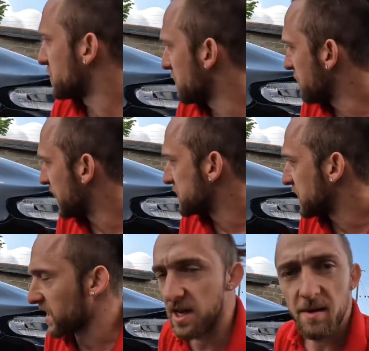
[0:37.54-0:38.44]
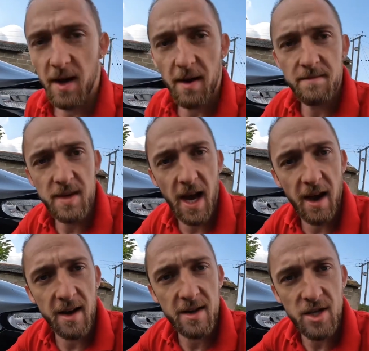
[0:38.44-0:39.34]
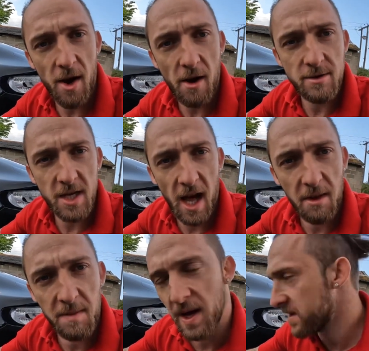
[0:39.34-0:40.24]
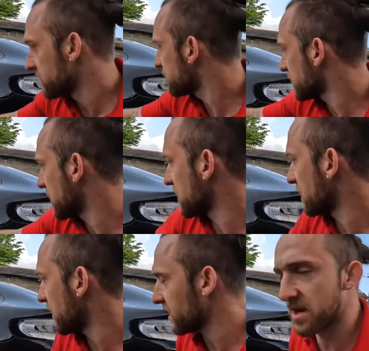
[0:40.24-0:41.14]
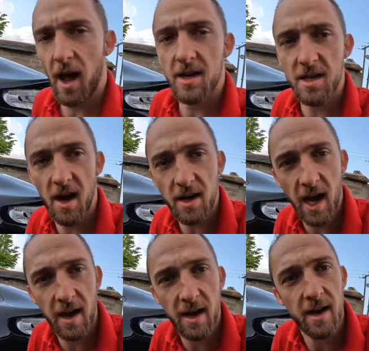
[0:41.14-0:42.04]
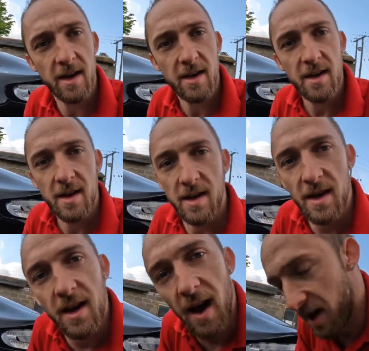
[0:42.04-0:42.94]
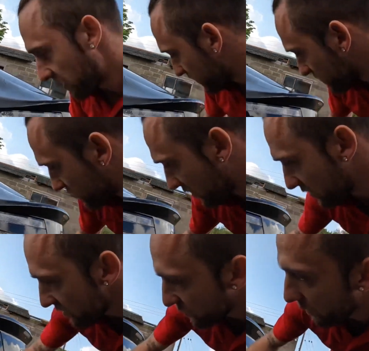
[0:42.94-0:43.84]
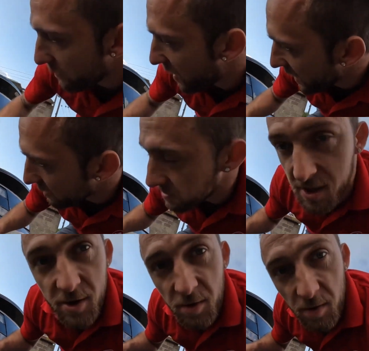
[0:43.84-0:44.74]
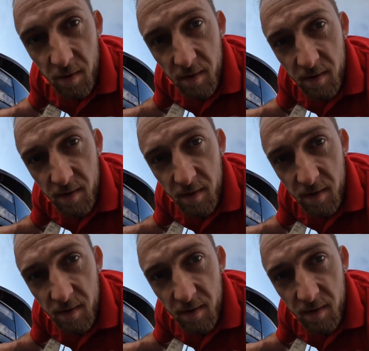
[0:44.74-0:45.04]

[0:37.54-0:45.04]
been mental. Yeah, shout out to Callum. Cleaning it. Cal's car care. And I've only driven it from my house to